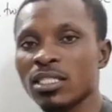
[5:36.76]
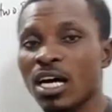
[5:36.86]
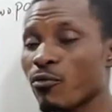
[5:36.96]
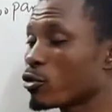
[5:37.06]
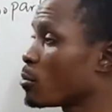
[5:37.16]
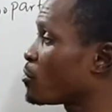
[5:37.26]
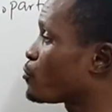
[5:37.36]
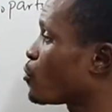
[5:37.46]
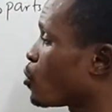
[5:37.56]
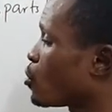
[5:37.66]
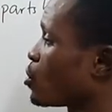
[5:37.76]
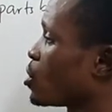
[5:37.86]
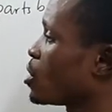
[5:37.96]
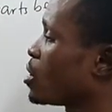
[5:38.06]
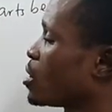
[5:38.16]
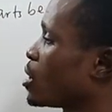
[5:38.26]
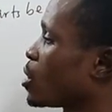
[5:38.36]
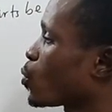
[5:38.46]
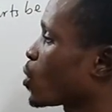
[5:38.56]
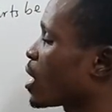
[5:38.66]
Now for number 4,
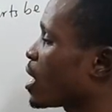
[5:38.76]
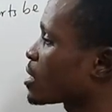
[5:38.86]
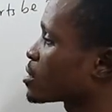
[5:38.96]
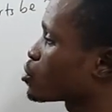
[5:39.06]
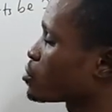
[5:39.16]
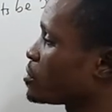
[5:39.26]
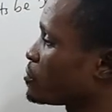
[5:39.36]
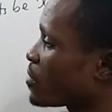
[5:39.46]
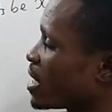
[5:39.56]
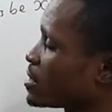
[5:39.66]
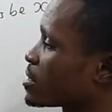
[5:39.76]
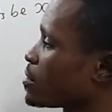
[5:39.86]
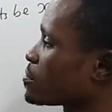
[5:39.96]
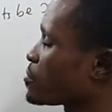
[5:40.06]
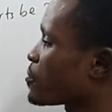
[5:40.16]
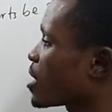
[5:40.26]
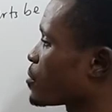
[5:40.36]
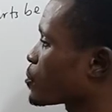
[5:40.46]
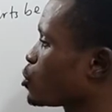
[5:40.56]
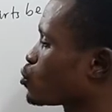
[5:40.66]
we are asked to divide
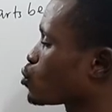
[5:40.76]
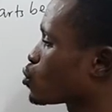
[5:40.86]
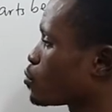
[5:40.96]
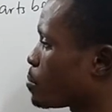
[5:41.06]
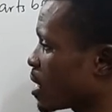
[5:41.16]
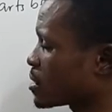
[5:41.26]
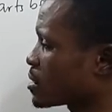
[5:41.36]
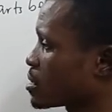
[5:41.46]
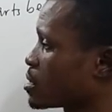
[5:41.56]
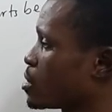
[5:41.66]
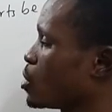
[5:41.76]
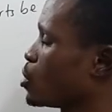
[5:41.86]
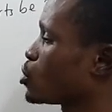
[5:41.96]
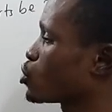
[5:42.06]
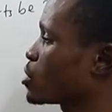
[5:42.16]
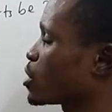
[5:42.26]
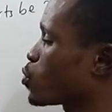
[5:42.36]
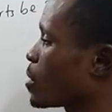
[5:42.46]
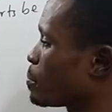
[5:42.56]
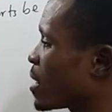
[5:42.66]
75 into 2 parts, so
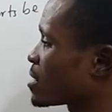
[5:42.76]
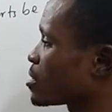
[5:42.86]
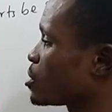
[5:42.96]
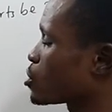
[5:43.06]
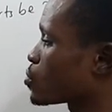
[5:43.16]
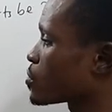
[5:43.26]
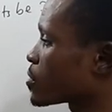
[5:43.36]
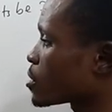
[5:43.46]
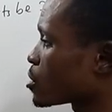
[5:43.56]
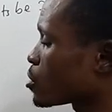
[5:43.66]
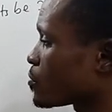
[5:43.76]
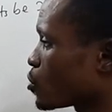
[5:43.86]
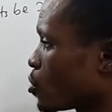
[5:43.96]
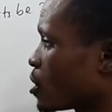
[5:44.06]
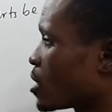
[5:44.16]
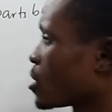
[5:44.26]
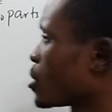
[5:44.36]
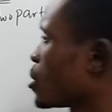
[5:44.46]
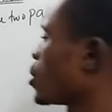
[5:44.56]
that one part is to the third of the other.